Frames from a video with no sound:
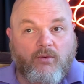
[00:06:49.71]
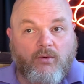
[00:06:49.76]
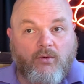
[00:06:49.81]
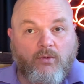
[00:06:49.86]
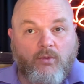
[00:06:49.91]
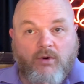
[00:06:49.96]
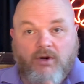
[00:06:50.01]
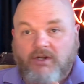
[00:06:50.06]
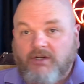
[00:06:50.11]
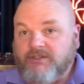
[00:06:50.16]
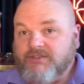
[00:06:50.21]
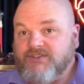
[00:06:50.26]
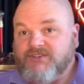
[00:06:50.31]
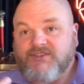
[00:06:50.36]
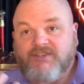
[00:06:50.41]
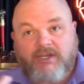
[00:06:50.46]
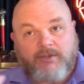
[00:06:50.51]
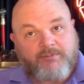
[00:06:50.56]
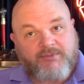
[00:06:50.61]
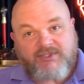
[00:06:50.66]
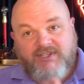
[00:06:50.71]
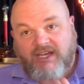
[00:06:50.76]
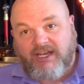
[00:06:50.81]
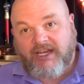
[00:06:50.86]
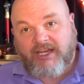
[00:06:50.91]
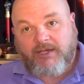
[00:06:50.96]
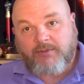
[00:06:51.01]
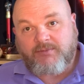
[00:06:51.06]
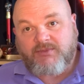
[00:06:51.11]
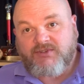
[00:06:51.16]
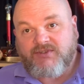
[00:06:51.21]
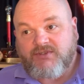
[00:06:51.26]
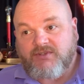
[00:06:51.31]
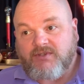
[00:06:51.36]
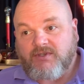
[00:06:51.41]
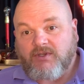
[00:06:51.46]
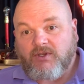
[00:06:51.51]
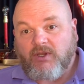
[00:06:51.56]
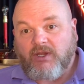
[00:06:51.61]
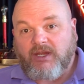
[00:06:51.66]
Or
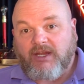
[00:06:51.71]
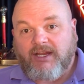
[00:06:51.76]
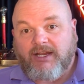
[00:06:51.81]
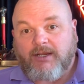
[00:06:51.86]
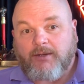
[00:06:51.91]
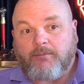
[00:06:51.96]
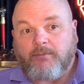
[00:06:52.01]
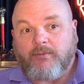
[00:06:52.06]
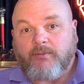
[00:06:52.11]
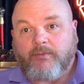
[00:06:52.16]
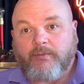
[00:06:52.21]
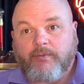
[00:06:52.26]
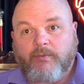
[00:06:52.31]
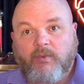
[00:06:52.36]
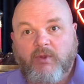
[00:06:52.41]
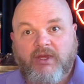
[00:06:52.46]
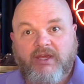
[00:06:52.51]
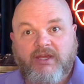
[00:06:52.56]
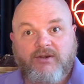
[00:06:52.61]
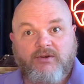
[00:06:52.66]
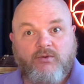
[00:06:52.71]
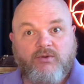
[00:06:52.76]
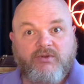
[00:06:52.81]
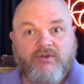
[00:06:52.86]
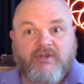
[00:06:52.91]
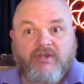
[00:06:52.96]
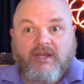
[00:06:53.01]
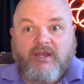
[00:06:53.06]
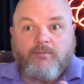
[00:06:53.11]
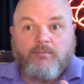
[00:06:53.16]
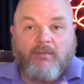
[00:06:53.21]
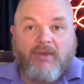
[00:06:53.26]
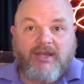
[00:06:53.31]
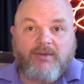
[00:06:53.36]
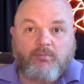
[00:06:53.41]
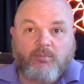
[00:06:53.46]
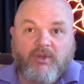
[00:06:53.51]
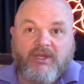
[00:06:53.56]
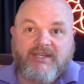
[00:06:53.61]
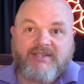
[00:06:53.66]
sometimes it
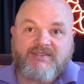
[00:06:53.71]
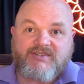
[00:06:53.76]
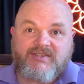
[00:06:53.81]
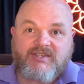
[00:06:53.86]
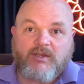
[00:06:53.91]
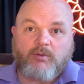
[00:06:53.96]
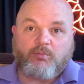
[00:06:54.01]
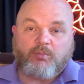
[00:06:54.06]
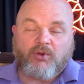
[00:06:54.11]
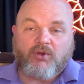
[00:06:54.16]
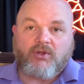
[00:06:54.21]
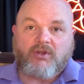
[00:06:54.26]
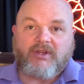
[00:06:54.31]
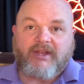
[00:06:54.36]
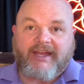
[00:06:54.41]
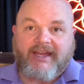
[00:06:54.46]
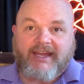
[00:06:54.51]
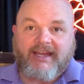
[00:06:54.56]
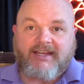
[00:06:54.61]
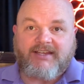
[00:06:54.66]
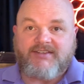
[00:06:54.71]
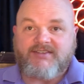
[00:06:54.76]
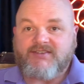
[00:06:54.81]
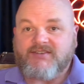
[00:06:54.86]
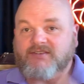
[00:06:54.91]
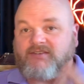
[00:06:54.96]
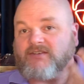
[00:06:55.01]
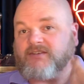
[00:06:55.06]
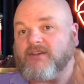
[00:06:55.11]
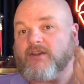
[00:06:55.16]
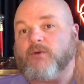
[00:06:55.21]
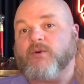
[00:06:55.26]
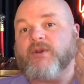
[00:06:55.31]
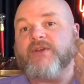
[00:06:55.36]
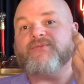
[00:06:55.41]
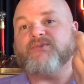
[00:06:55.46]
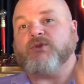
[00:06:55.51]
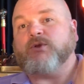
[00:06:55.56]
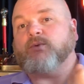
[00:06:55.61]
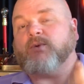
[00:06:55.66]
might be as simple as,
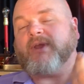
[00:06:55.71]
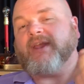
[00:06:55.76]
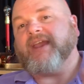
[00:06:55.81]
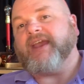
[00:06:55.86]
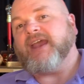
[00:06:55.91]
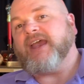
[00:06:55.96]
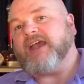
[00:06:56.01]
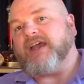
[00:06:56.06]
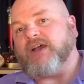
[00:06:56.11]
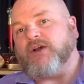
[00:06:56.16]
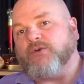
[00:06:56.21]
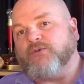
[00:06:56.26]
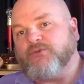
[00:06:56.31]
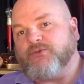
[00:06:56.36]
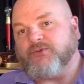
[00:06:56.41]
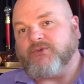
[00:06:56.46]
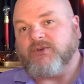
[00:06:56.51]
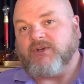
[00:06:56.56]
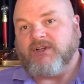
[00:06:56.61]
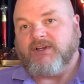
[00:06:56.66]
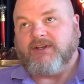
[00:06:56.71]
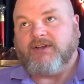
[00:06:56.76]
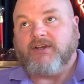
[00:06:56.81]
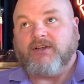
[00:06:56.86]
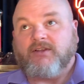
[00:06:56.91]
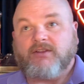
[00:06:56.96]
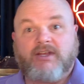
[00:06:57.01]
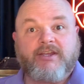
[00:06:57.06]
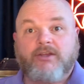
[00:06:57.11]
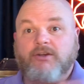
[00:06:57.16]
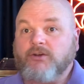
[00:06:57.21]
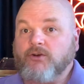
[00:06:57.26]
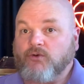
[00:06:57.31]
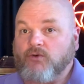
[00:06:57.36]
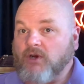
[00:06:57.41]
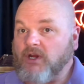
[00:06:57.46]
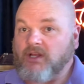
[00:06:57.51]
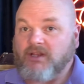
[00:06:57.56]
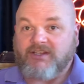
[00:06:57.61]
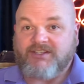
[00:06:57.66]
if you have like a
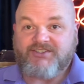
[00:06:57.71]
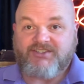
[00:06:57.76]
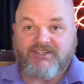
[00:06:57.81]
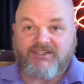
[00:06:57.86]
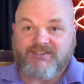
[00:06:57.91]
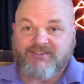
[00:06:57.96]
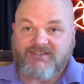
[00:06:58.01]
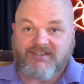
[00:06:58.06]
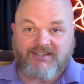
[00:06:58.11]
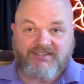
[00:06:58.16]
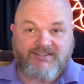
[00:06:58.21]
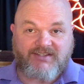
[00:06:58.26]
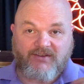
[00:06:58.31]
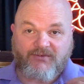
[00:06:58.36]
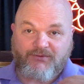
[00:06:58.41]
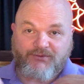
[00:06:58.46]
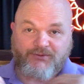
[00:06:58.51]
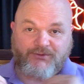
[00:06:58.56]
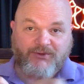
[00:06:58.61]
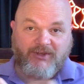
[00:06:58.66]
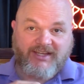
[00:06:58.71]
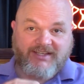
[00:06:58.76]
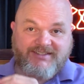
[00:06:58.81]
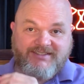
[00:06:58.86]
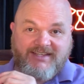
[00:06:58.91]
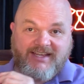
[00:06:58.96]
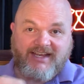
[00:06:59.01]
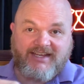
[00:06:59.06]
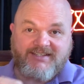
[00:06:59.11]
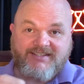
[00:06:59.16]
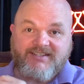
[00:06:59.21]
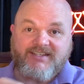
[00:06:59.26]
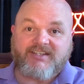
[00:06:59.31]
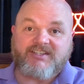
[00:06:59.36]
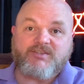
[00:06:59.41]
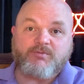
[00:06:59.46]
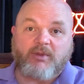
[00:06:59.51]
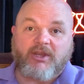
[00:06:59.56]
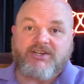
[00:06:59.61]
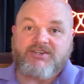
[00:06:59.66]
neurologist that's a fantastic
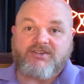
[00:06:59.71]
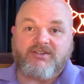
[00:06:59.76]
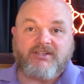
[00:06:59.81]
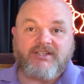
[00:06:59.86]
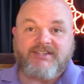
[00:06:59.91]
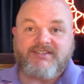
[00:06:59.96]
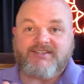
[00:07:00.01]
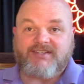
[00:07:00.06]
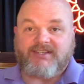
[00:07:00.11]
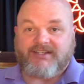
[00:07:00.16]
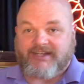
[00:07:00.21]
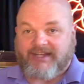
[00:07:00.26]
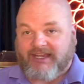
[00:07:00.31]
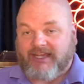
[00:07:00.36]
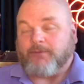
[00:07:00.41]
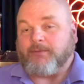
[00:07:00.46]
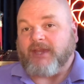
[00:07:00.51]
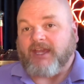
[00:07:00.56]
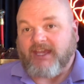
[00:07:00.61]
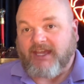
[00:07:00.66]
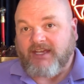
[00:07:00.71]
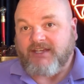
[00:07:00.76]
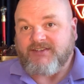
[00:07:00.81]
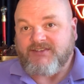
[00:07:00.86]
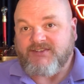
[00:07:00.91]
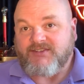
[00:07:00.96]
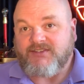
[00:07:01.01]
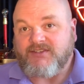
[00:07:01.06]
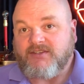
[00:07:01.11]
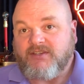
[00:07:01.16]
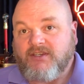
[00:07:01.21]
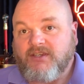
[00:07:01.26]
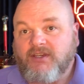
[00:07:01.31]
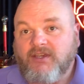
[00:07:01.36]
specialist in MS,